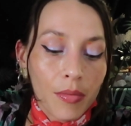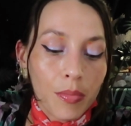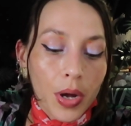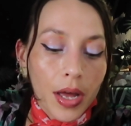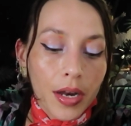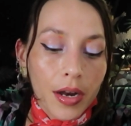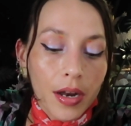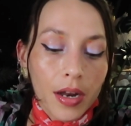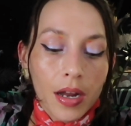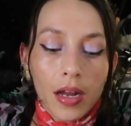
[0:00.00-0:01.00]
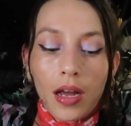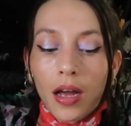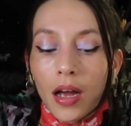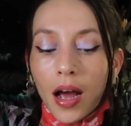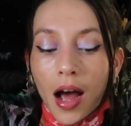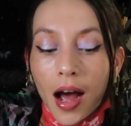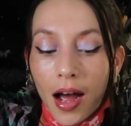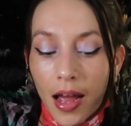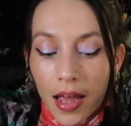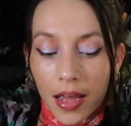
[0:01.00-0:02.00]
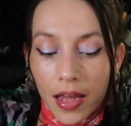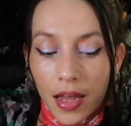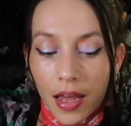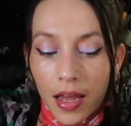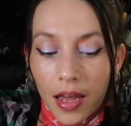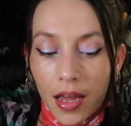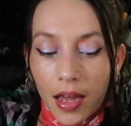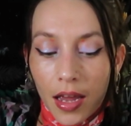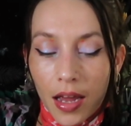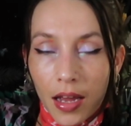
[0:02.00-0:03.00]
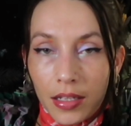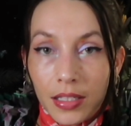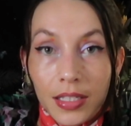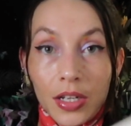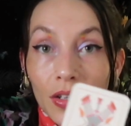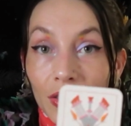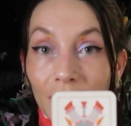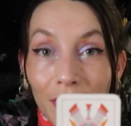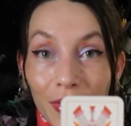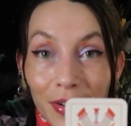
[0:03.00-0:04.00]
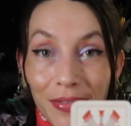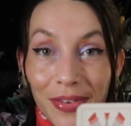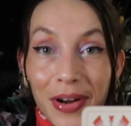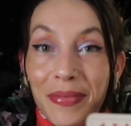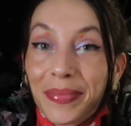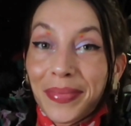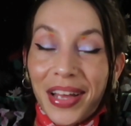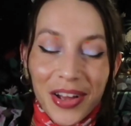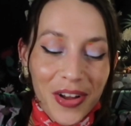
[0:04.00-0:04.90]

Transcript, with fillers: But I still suffer from,